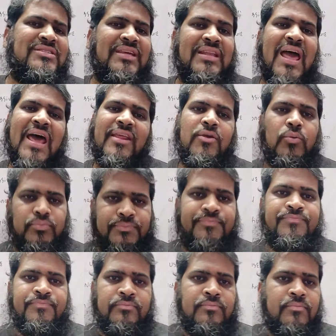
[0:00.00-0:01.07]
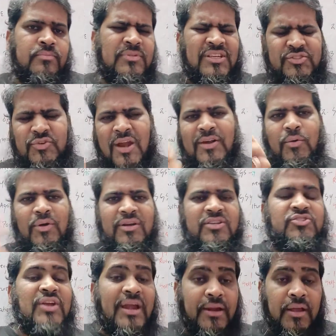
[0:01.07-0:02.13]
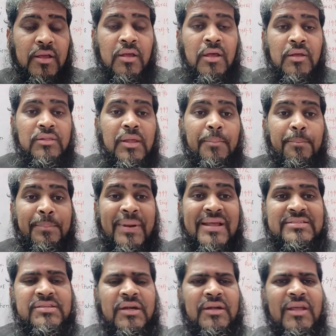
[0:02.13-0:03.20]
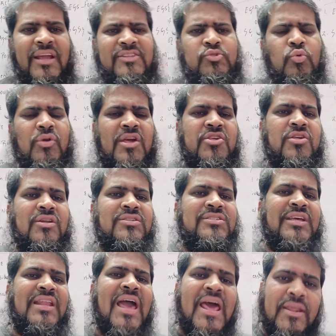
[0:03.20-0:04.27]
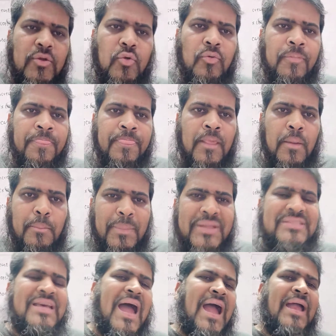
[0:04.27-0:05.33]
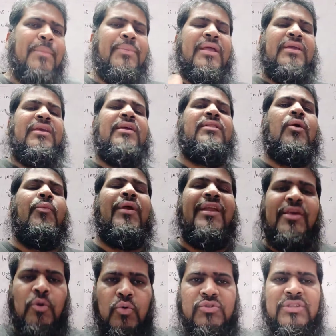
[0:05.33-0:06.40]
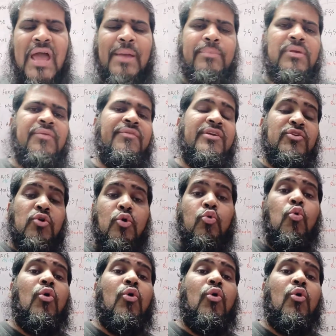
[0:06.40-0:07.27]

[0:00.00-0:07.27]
scenario. Just try to understand. The present education scenario means I am taking the videos, I am giving you a